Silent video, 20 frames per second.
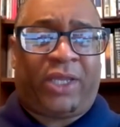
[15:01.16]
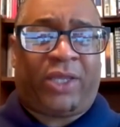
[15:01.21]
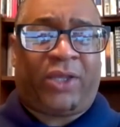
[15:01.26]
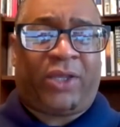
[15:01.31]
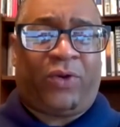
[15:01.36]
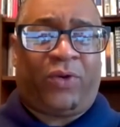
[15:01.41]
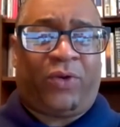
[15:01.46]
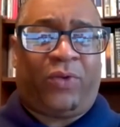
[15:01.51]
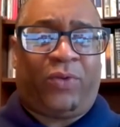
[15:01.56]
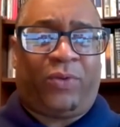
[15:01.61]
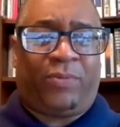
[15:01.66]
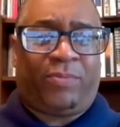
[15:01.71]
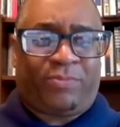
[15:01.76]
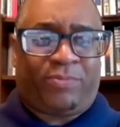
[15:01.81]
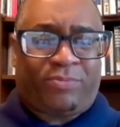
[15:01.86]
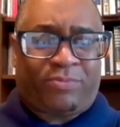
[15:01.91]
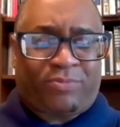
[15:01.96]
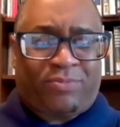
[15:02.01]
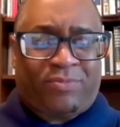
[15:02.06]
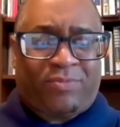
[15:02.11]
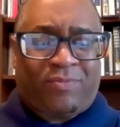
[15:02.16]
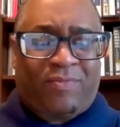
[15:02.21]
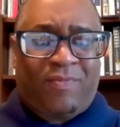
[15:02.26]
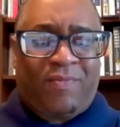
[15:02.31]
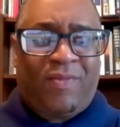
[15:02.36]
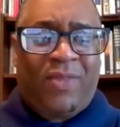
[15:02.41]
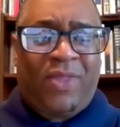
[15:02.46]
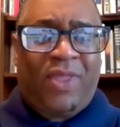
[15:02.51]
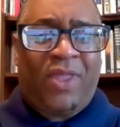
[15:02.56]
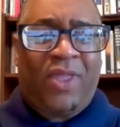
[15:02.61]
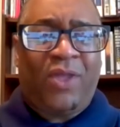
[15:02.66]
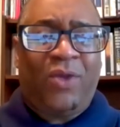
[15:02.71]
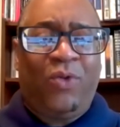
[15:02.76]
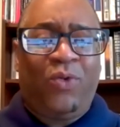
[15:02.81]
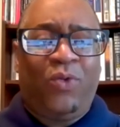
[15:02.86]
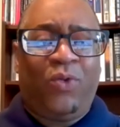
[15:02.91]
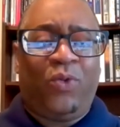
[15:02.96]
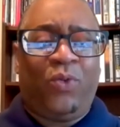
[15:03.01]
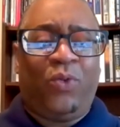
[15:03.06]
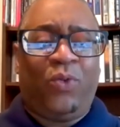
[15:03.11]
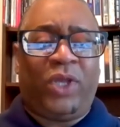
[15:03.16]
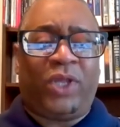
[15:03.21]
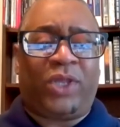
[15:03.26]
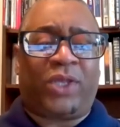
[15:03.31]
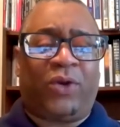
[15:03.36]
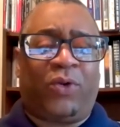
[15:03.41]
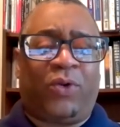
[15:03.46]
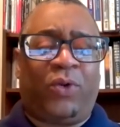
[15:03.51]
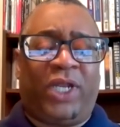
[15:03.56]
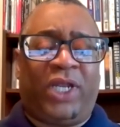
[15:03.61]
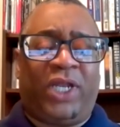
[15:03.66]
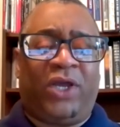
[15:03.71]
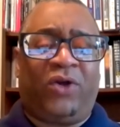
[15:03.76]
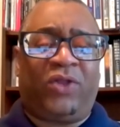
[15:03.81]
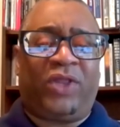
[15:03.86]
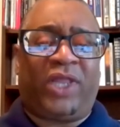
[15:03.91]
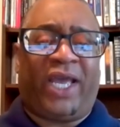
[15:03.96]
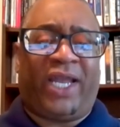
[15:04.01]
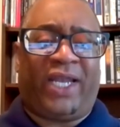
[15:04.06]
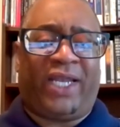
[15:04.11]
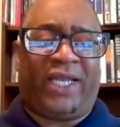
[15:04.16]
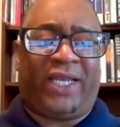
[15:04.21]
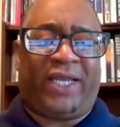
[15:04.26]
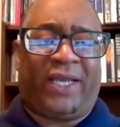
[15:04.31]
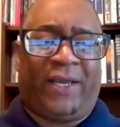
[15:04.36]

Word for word: So, we, so we know that